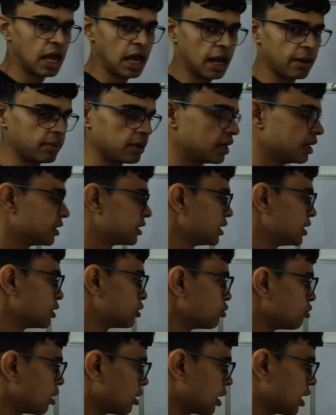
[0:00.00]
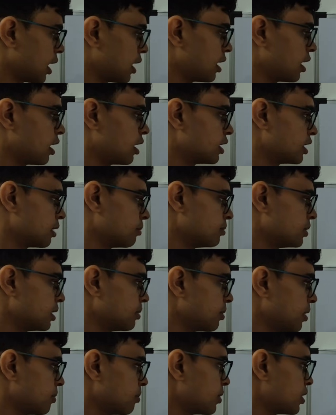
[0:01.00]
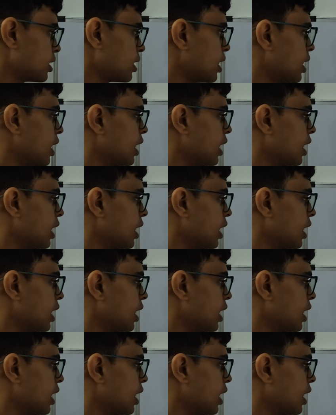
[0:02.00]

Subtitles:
ability to attempt the paper.